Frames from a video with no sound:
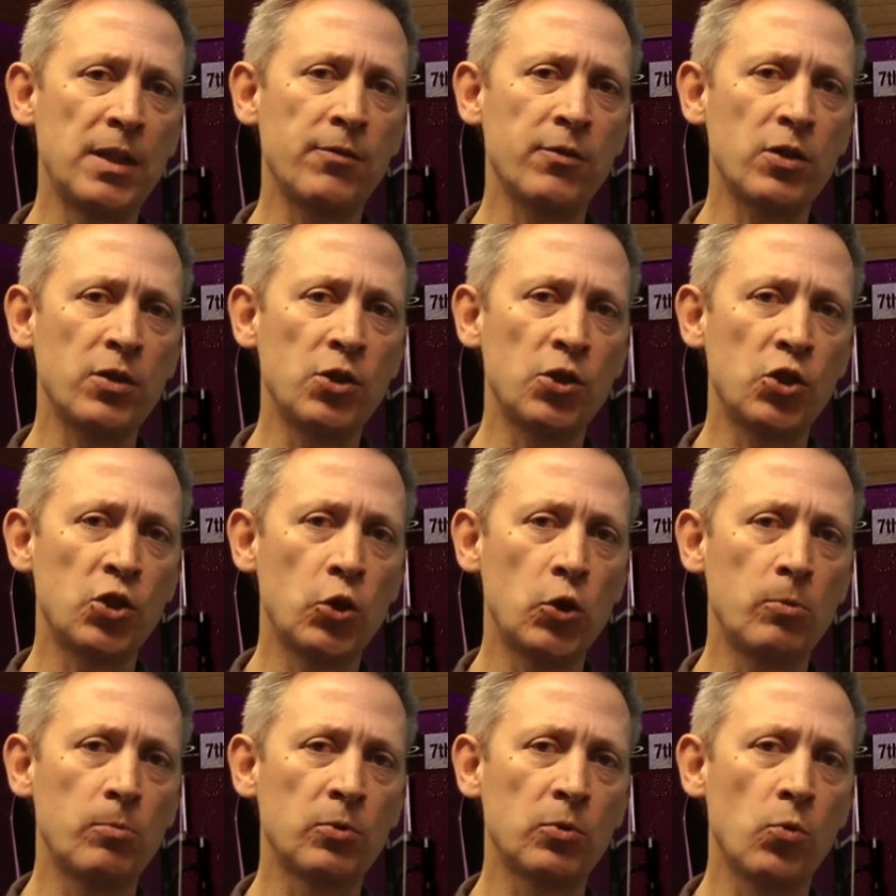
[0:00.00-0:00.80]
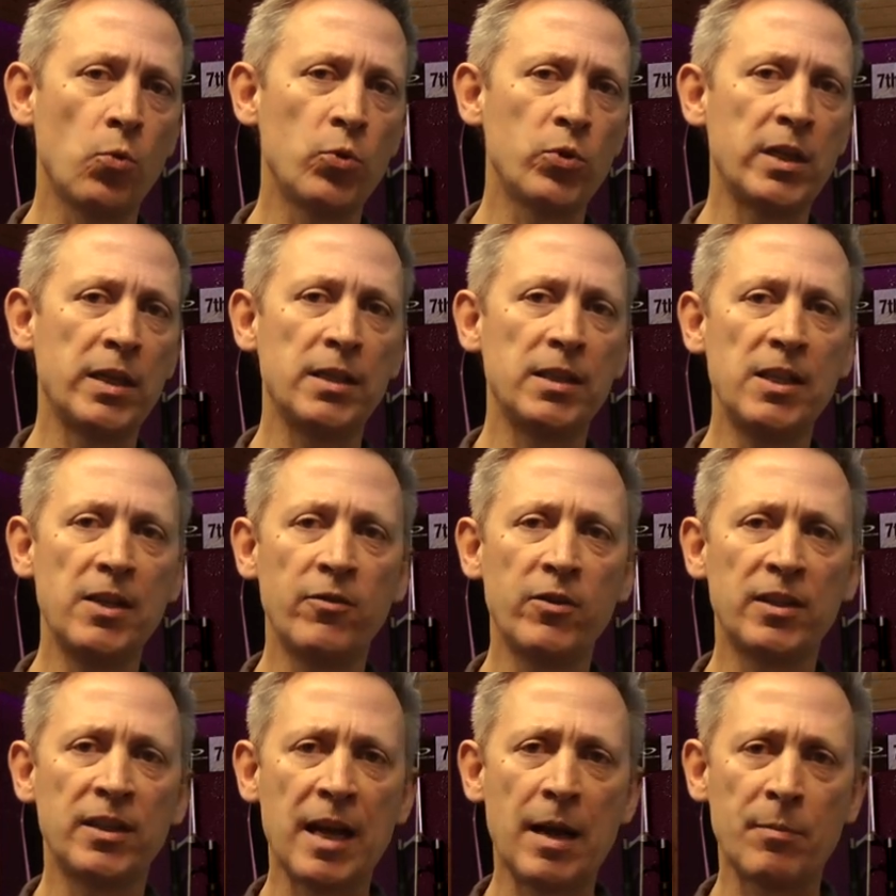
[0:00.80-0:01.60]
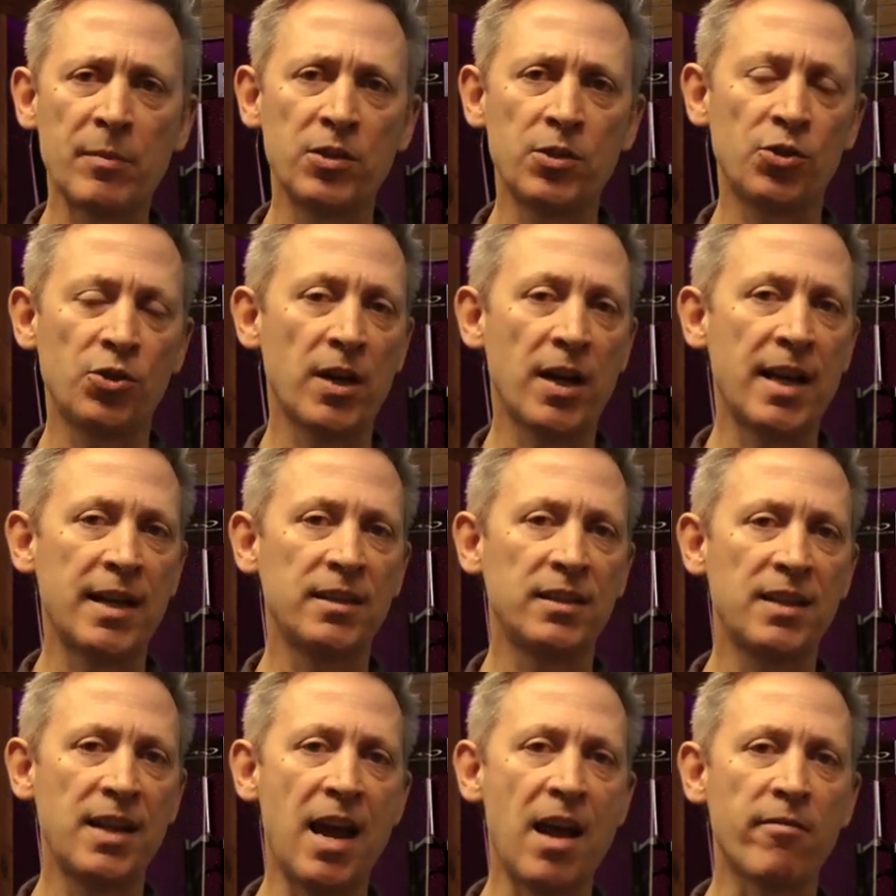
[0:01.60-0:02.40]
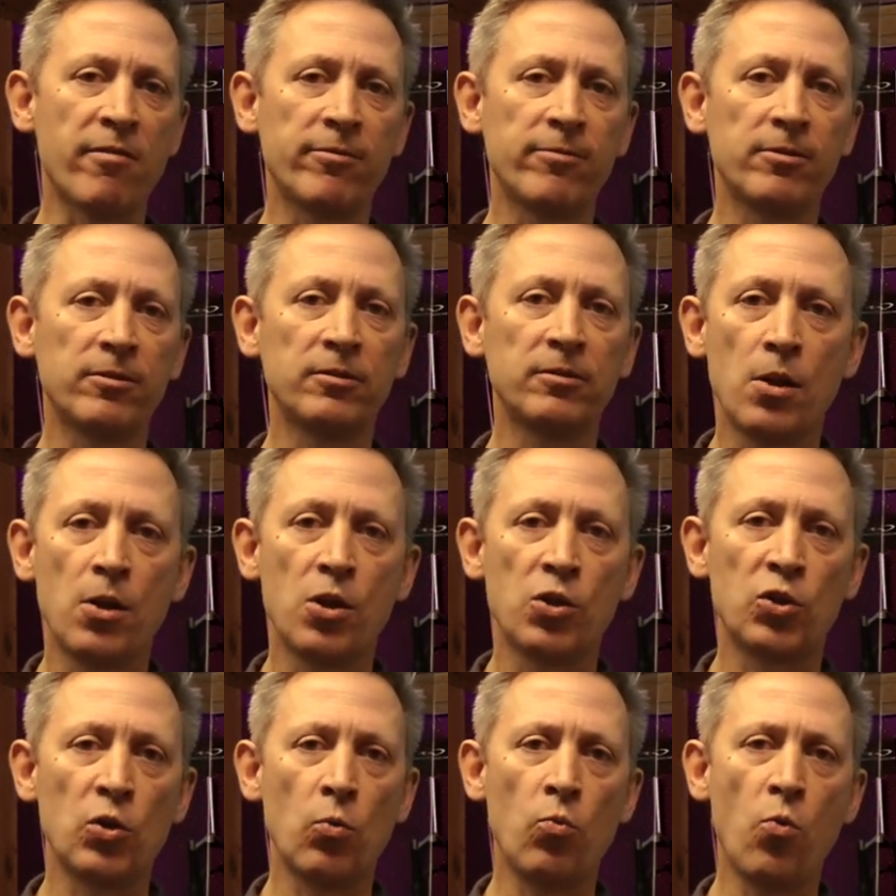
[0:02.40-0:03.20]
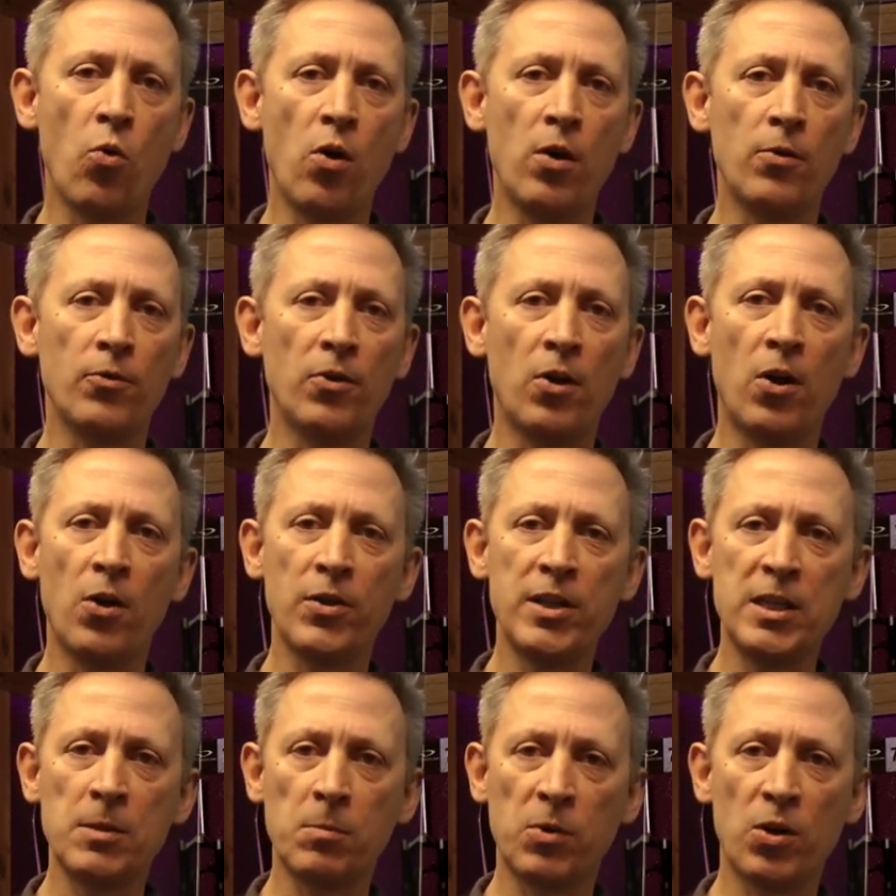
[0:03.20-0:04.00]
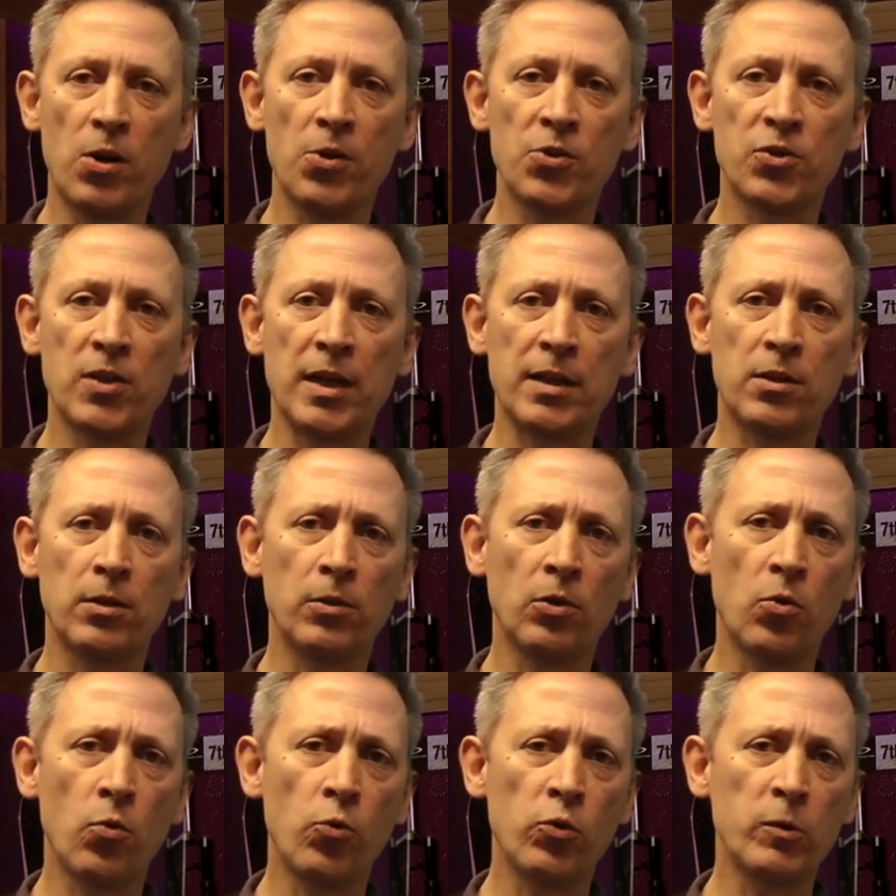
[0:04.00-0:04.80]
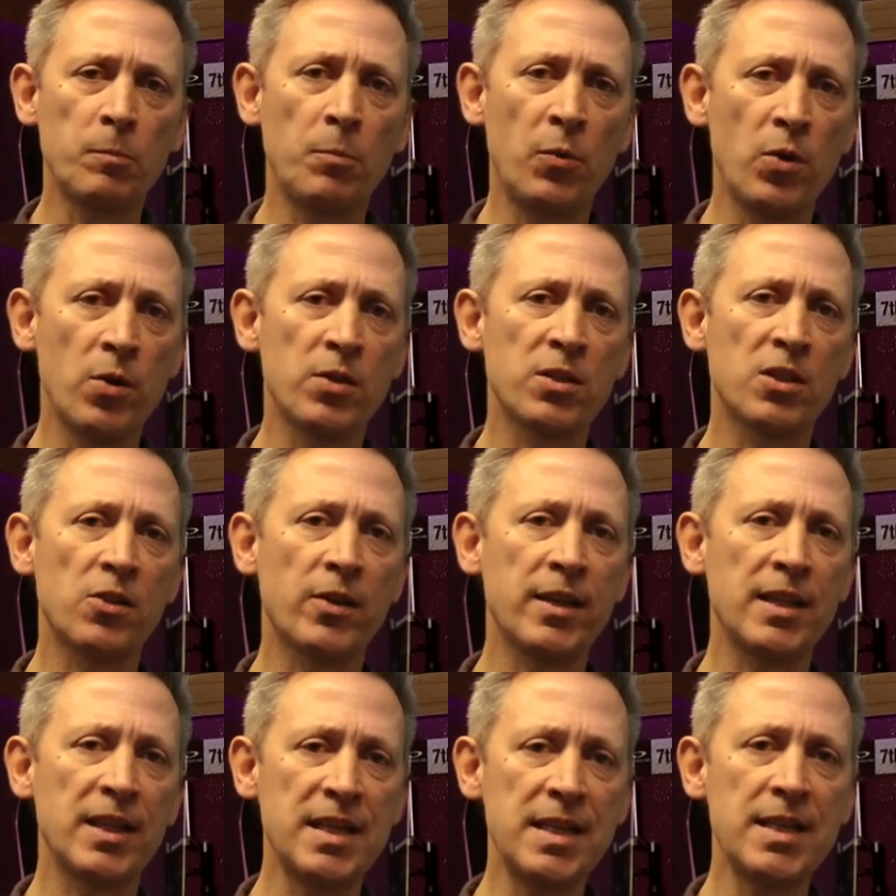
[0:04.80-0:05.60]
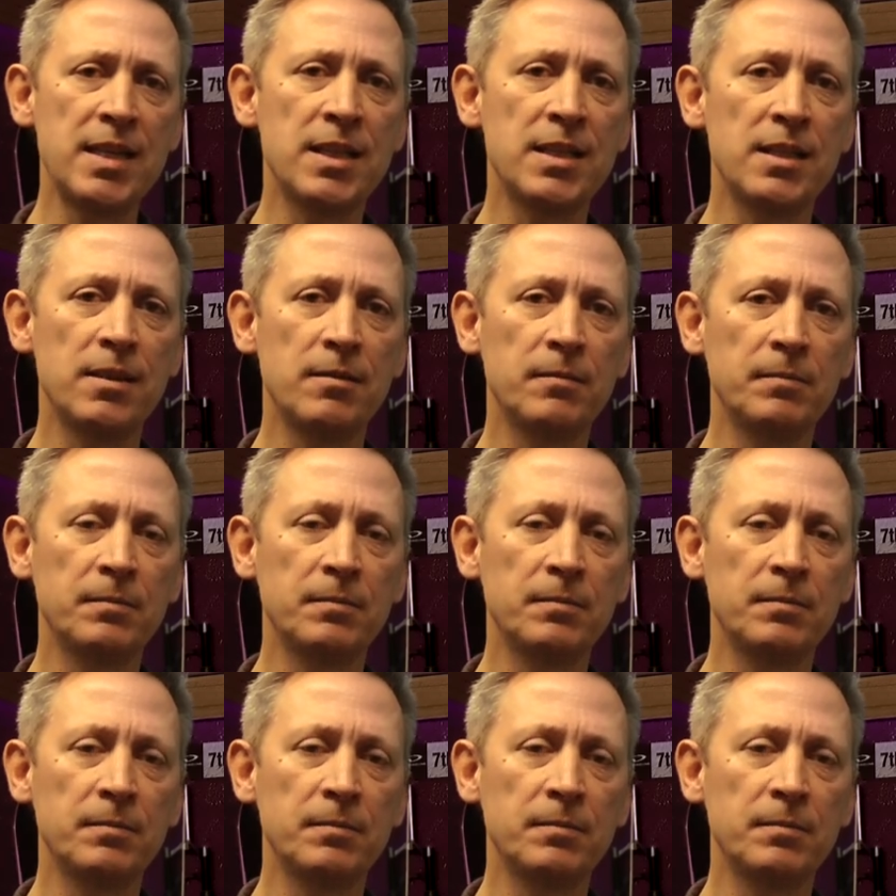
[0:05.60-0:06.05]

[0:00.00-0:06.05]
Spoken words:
if consumed, causing liver damage and death. So what are these plants that can cause burns like these?